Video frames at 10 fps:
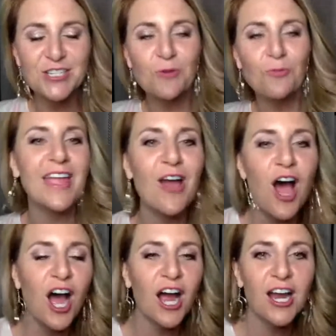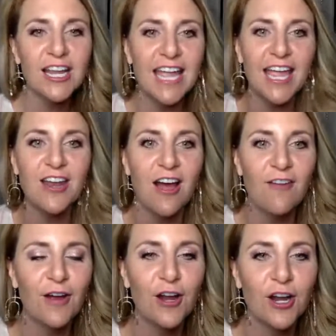we are kicking off
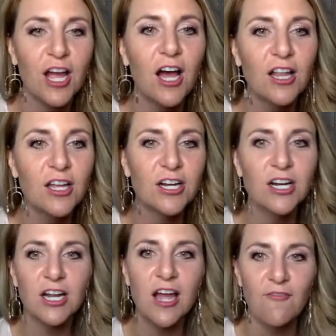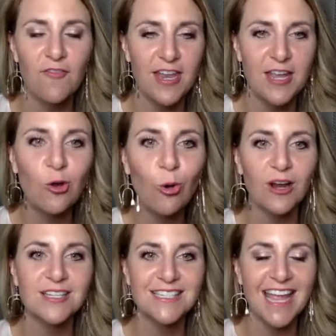our color confident
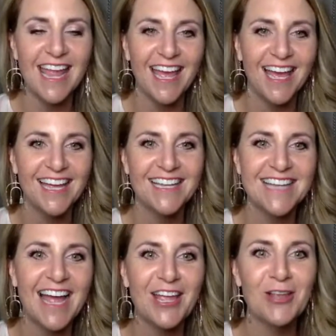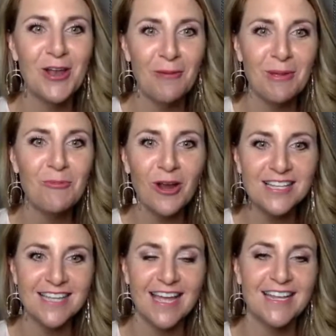course and I could not be more
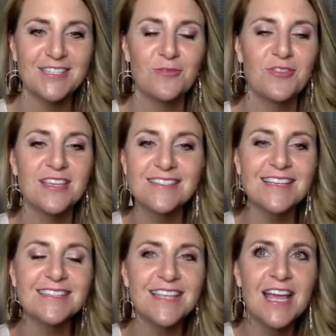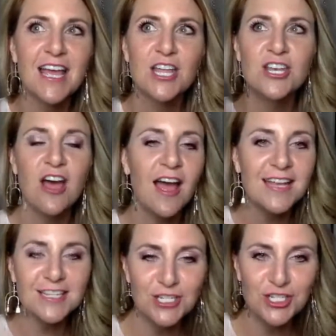excited. So this is not
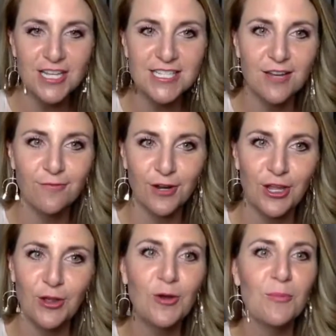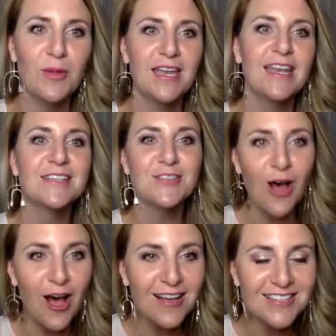just for you, but it is
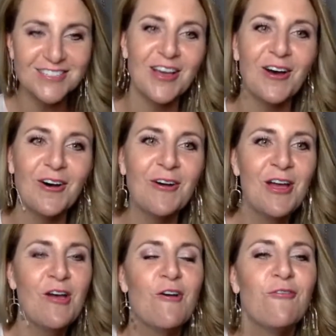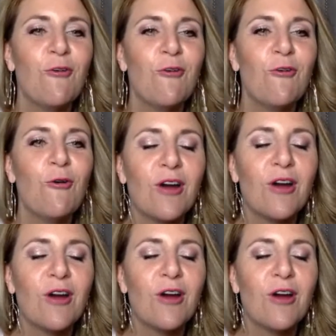also for
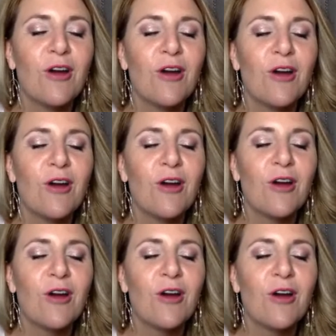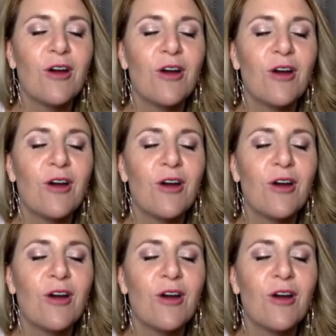your um, your beauty
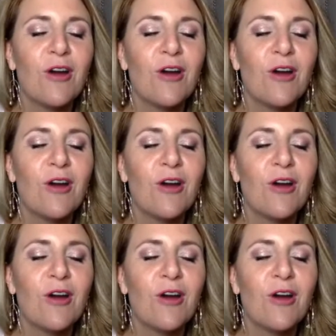consultant. So